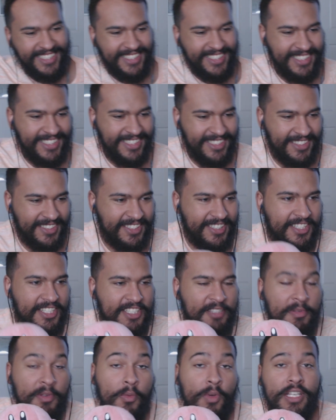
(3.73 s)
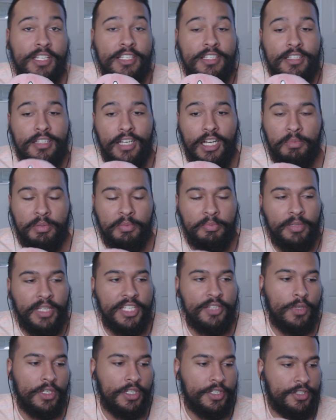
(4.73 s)
Oh, goodness me. What is up,
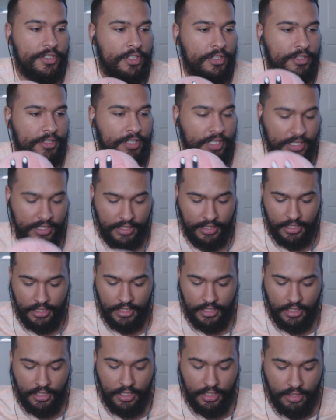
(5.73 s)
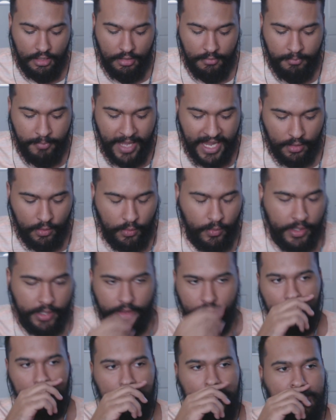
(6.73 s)
Planeswalkers? Grixis back
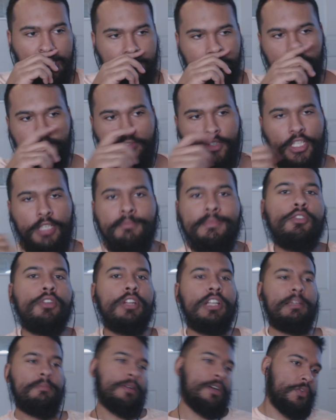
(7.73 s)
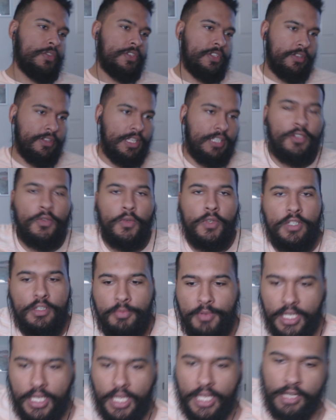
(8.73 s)
with a bit of a community post that's going to
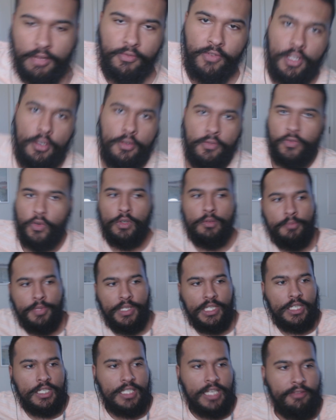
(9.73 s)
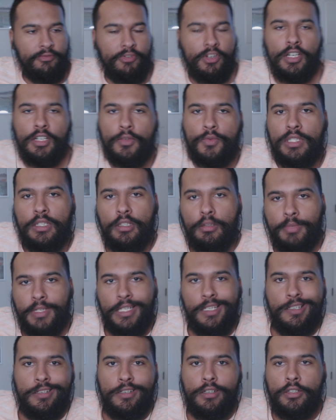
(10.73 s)
be in video form, because I figured it was a little bit
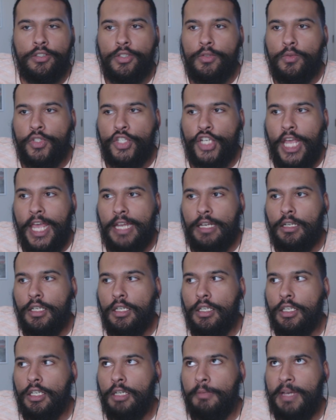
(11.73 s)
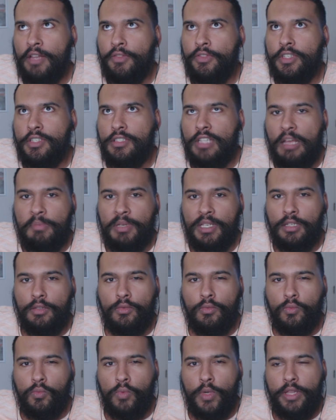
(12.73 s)
easier to chat about this topic
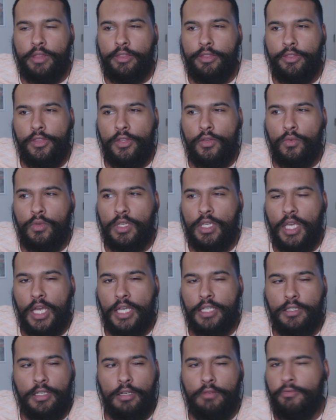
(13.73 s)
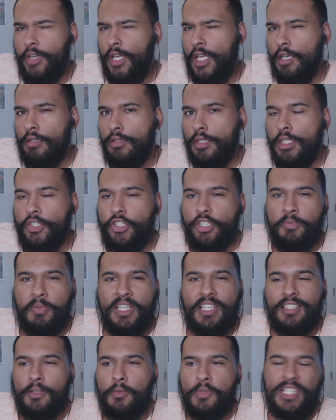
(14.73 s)
with you guys in a video. Just
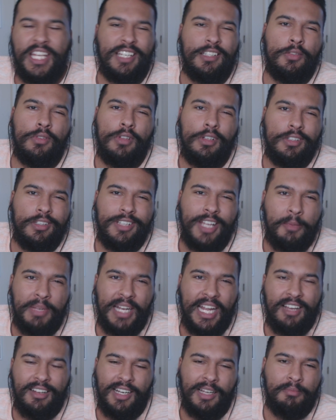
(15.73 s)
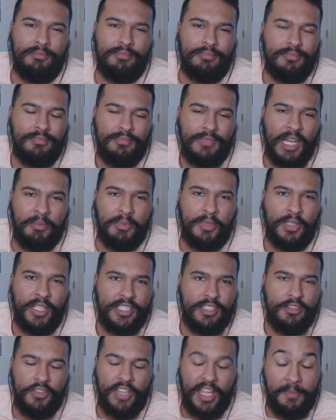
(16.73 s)
because it would take too long to type it out, and I'm too
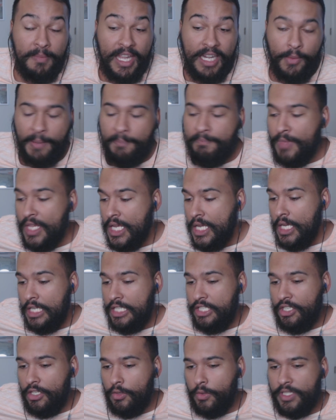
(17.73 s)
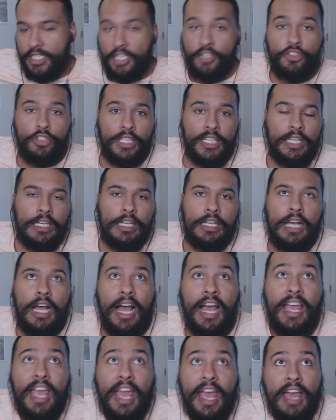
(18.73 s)
lazy to do that. Anyway, so essentially,
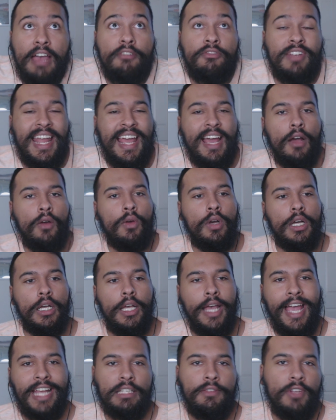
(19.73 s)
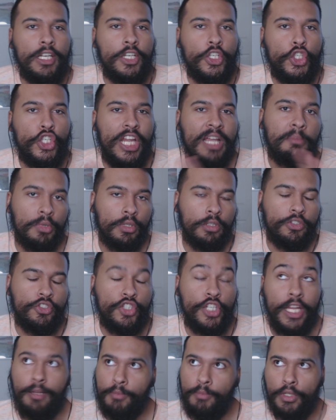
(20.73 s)
I have now activated channel
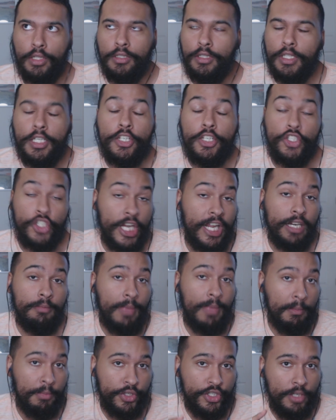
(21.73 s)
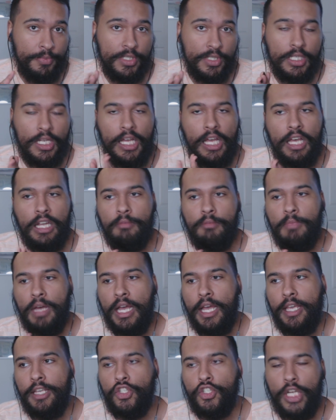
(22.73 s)
memberships on
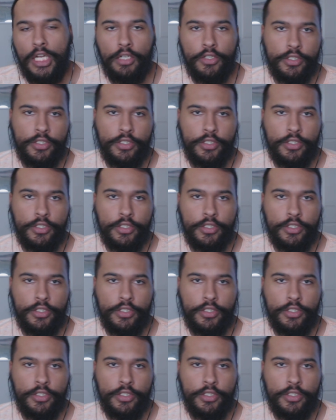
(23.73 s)
my channel.